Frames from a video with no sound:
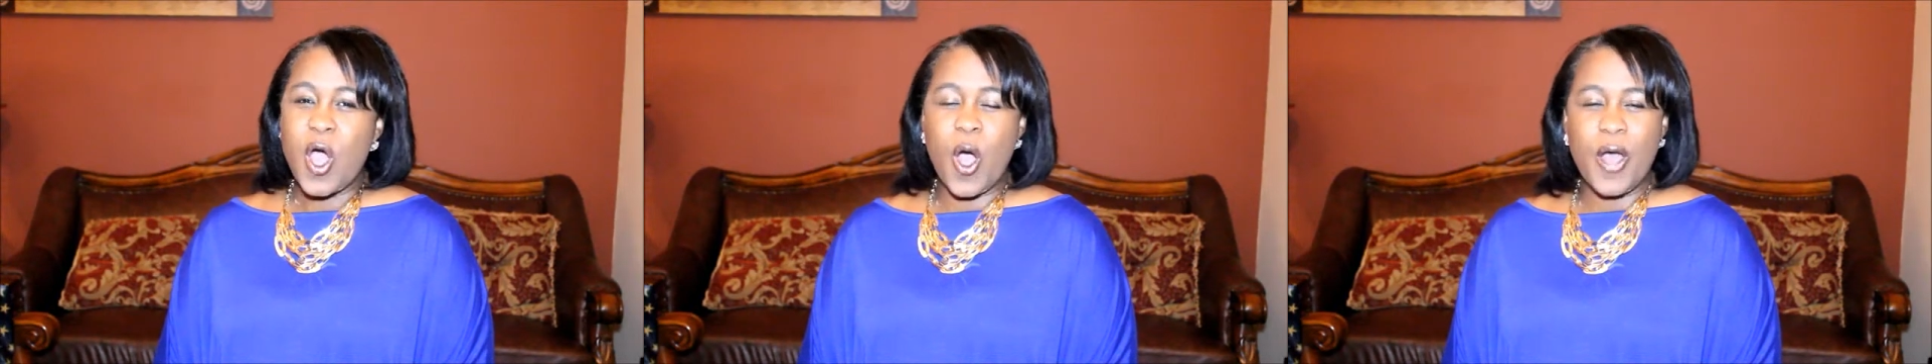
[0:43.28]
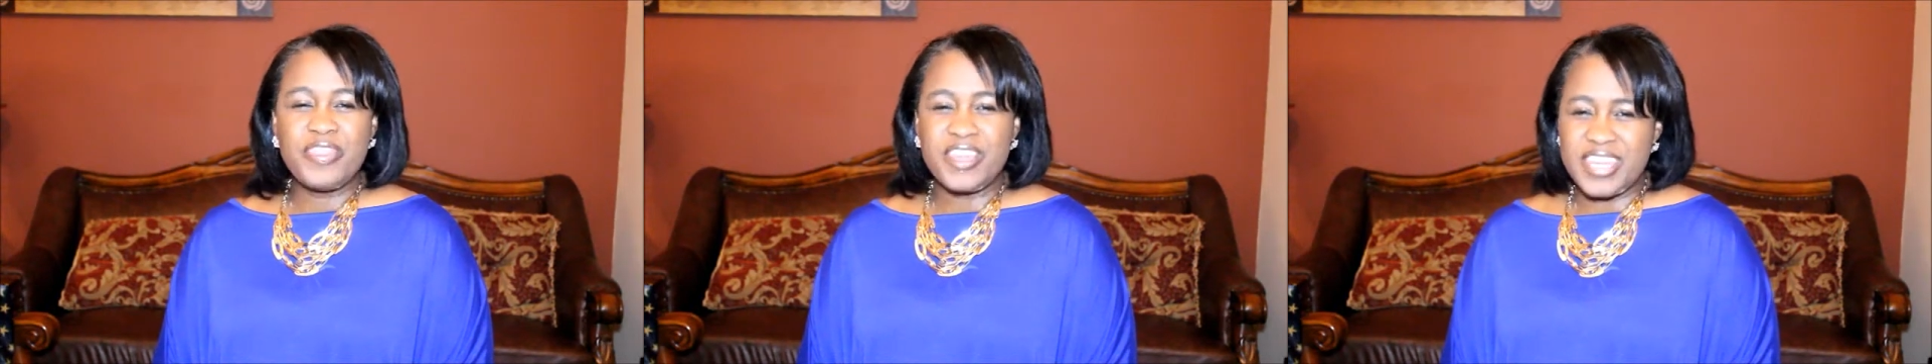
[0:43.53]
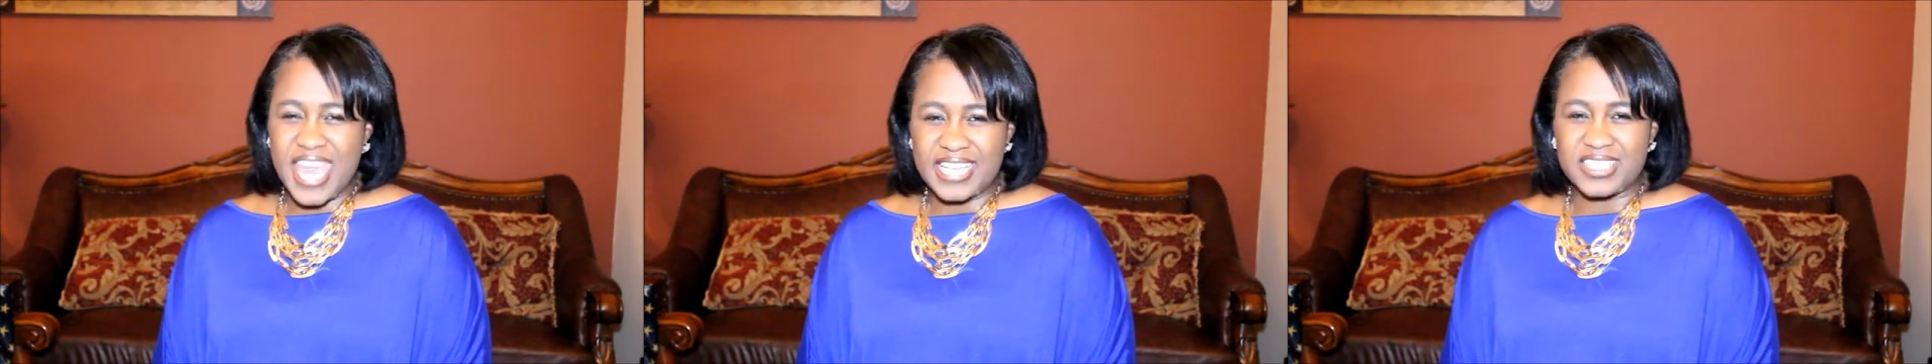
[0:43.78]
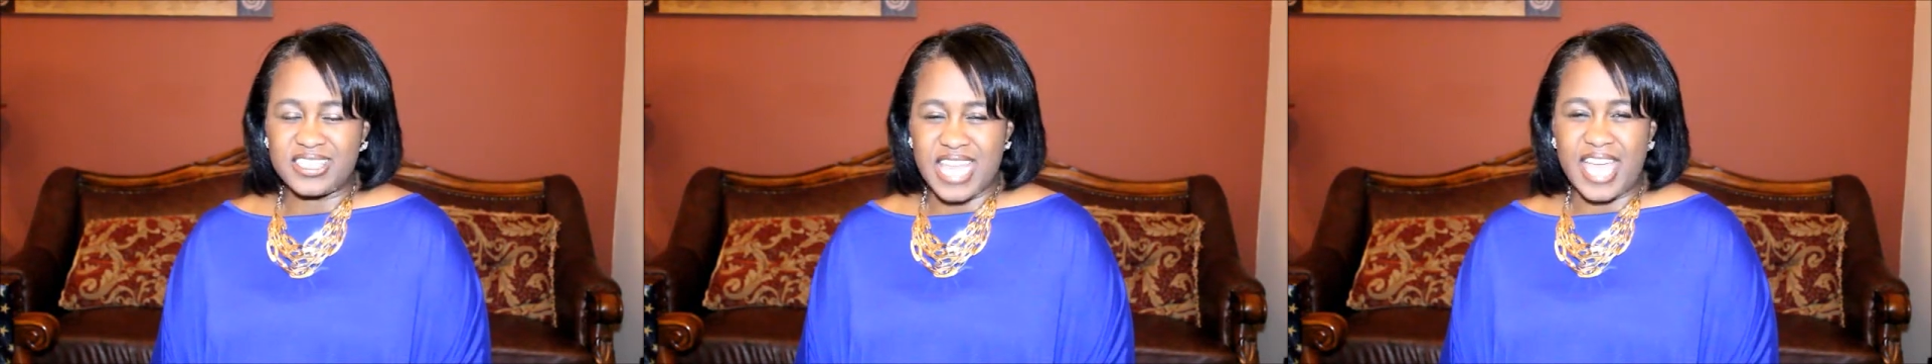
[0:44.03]
On the
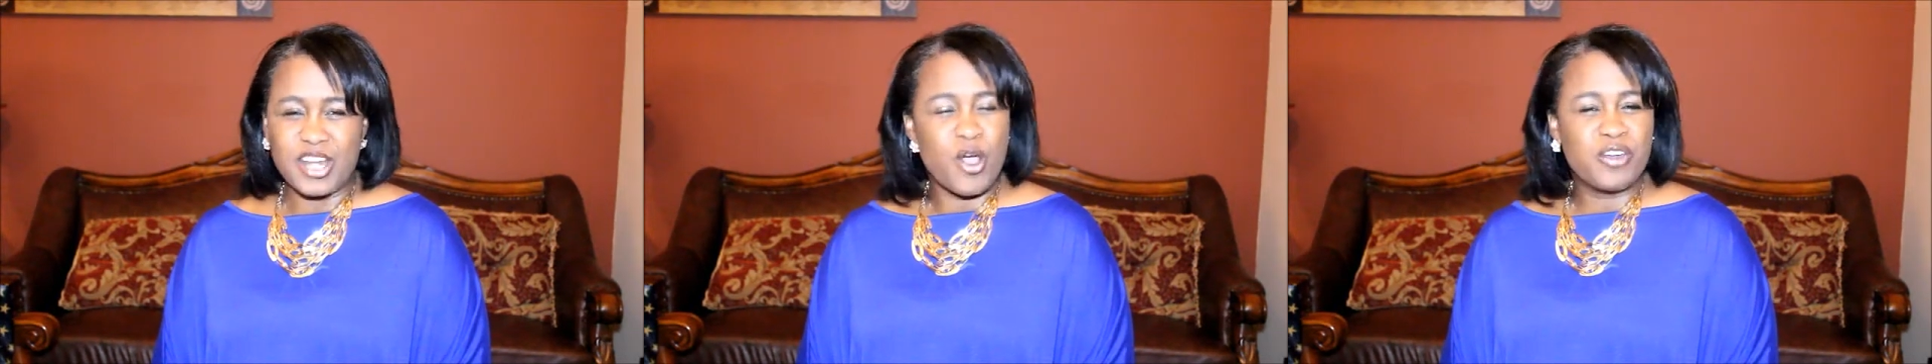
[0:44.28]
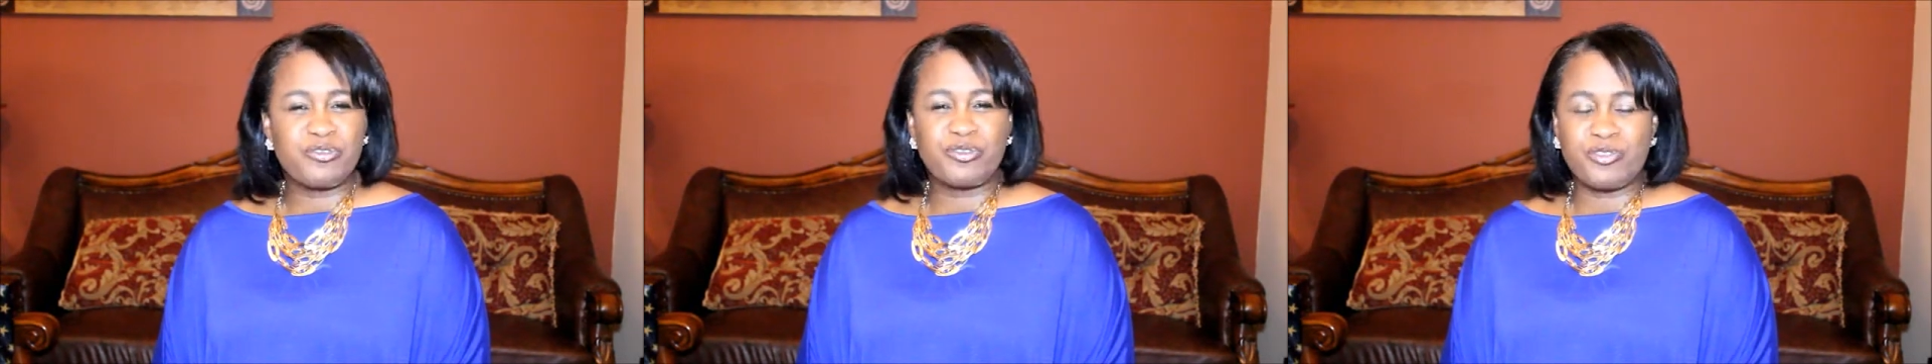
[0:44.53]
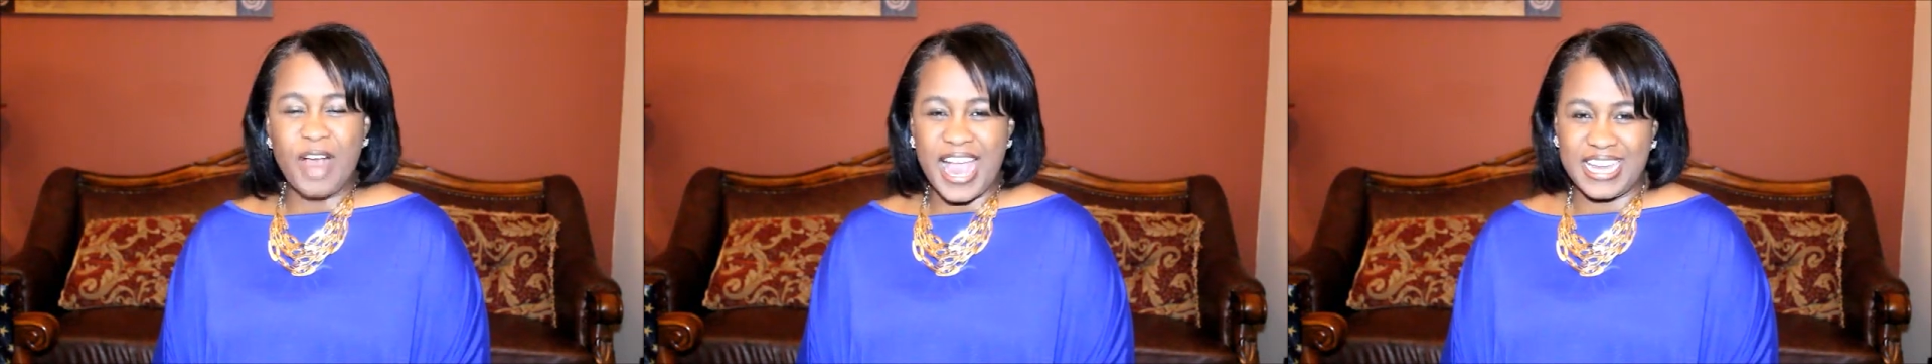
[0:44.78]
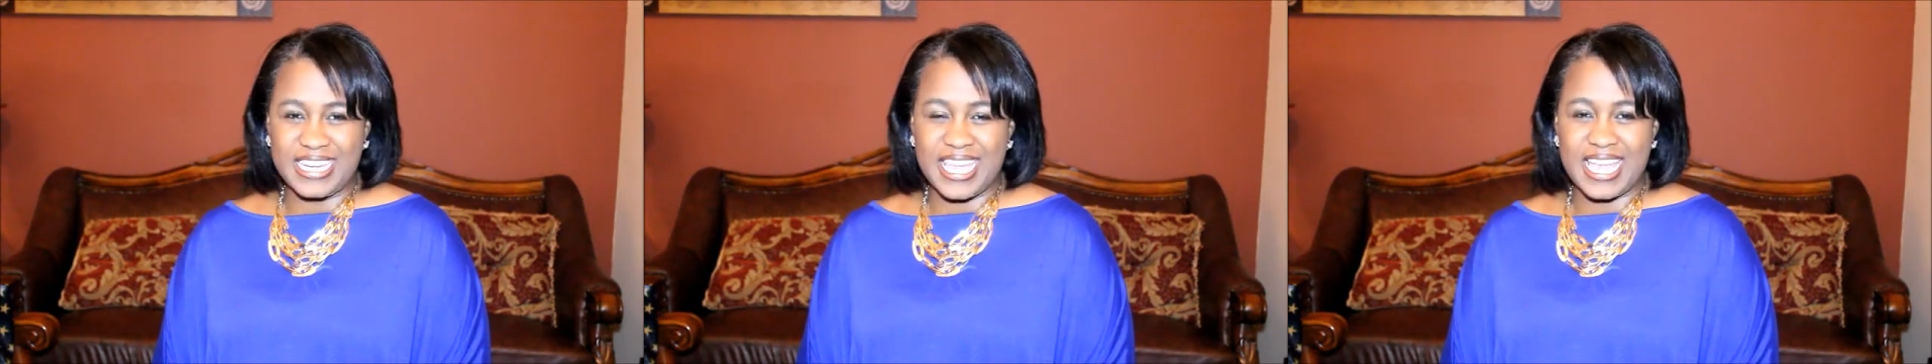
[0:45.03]
next night, on
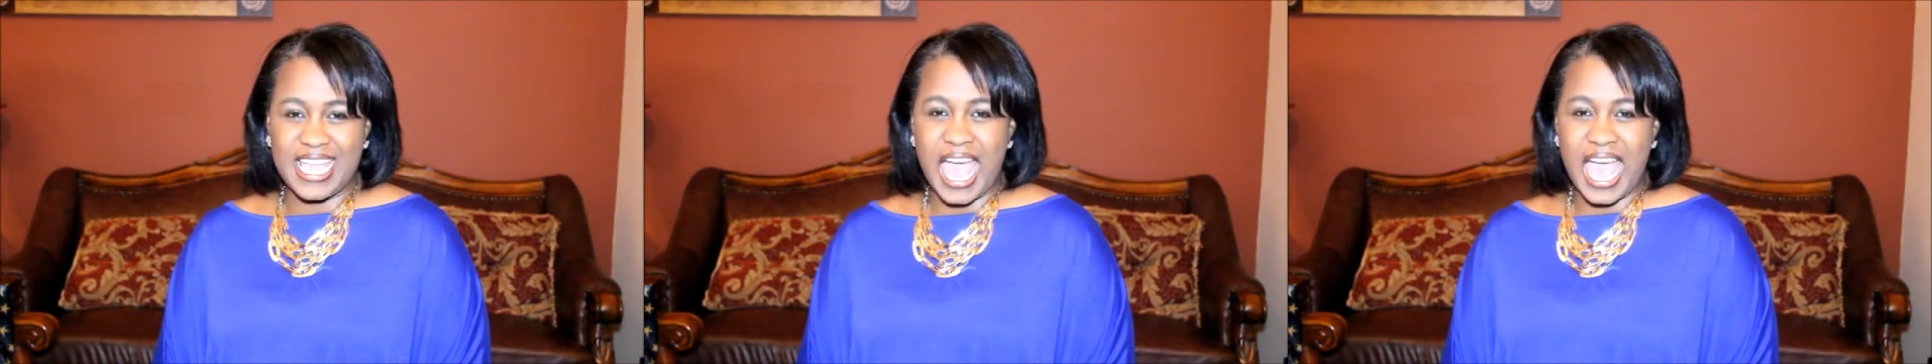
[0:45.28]
Friday,